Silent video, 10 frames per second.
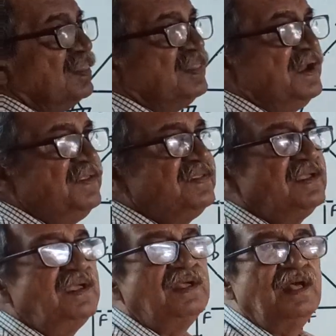That is
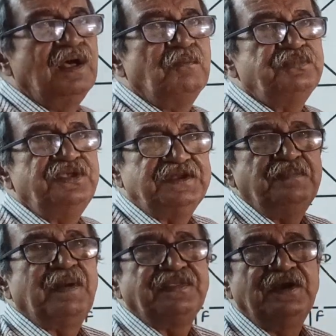
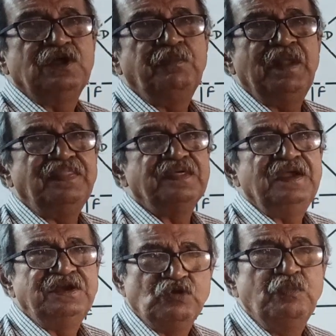60% of length.
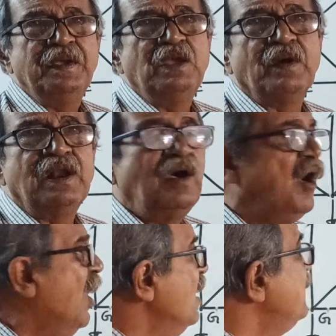It should be given,
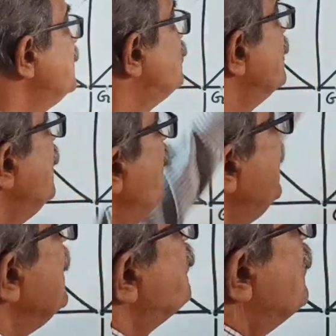or they should give in
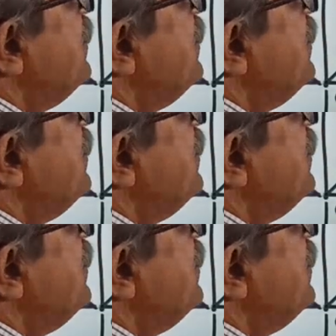terms of